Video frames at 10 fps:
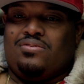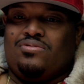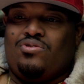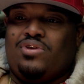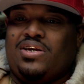
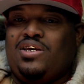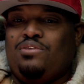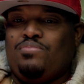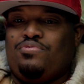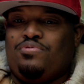they
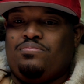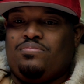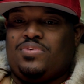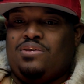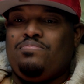keep
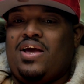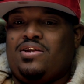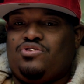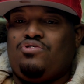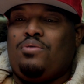me out
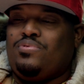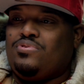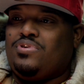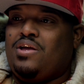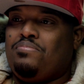of trouble,
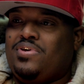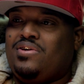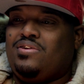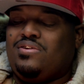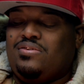you know what I
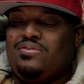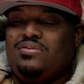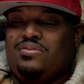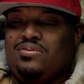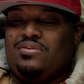mean? And
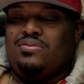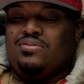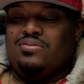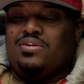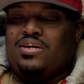
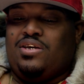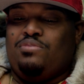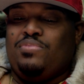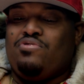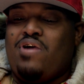they
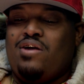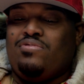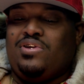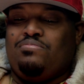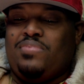keep me
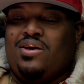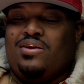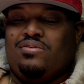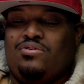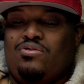grounded,
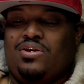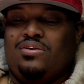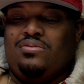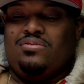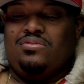man.
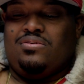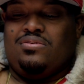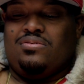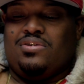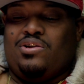
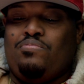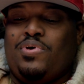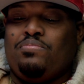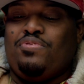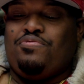They don't
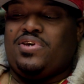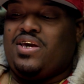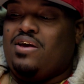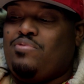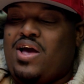make me
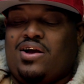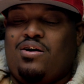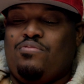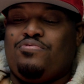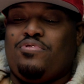forget where I
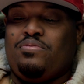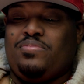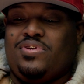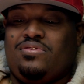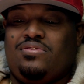come
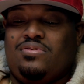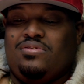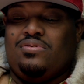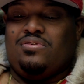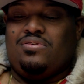from, and
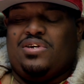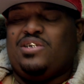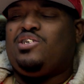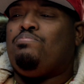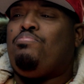
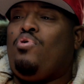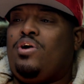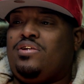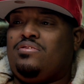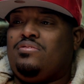it's
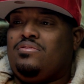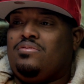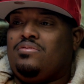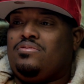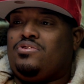important
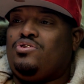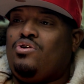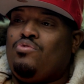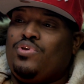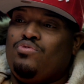to
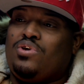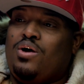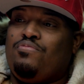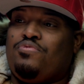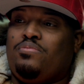know where you
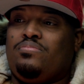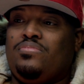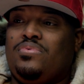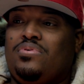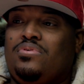come from
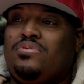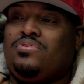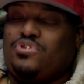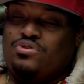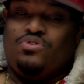
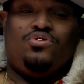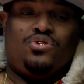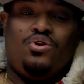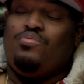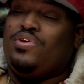so you
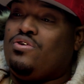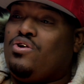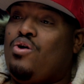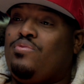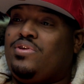can know where you're
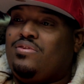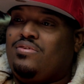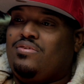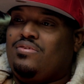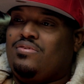going.
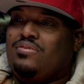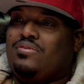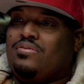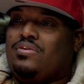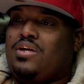
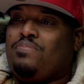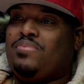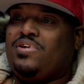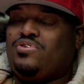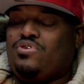You know what I
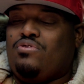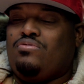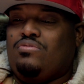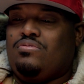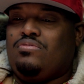mean? So